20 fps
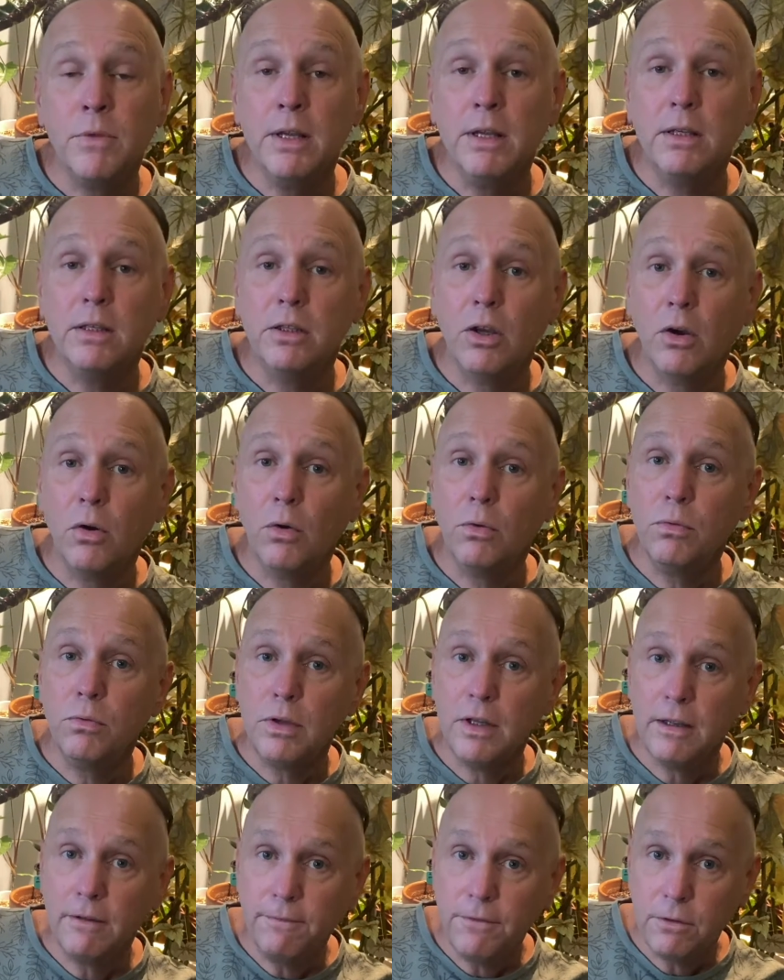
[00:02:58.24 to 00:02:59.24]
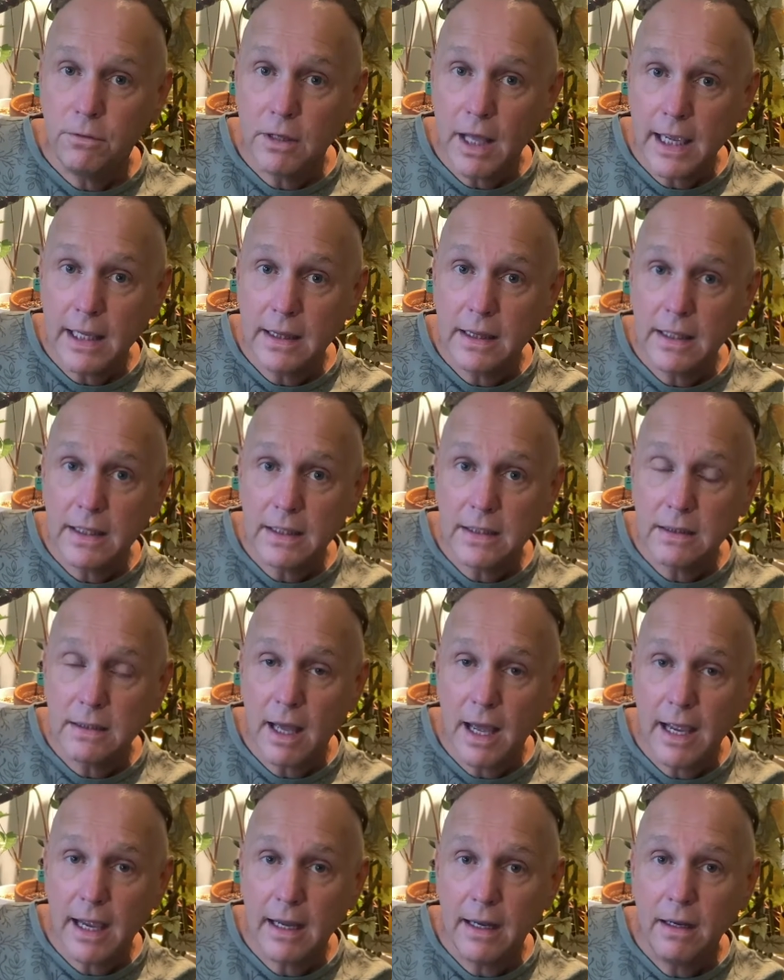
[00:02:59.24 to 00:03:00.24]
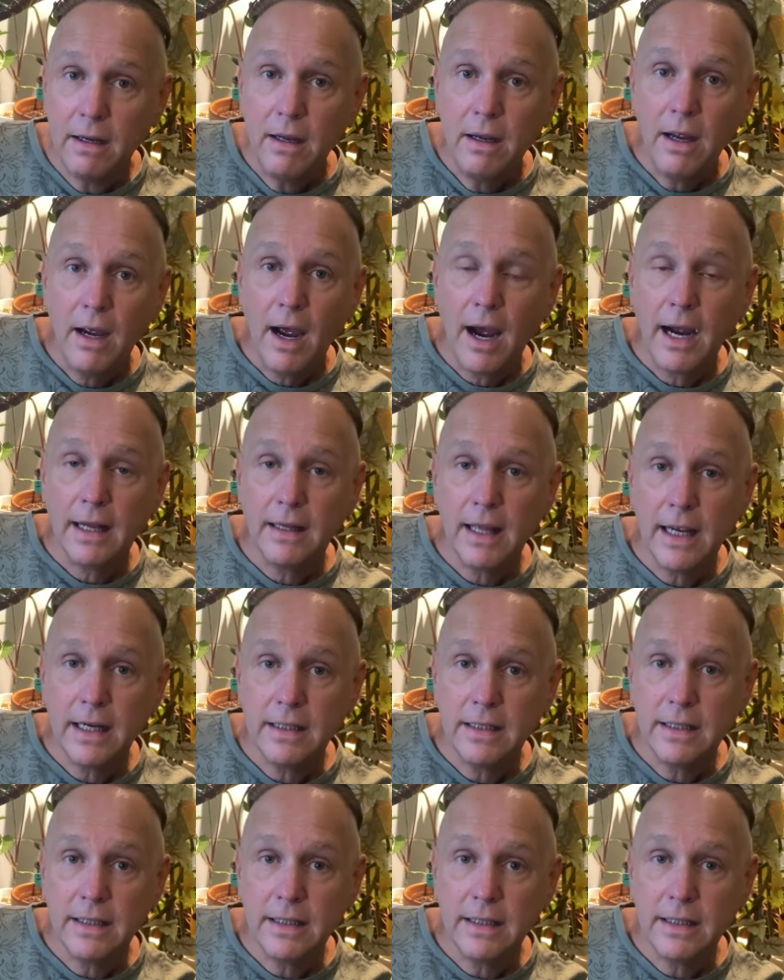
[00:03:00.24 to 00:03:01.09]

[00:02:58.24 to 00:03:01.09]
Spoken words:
So if you like this light, I'd like to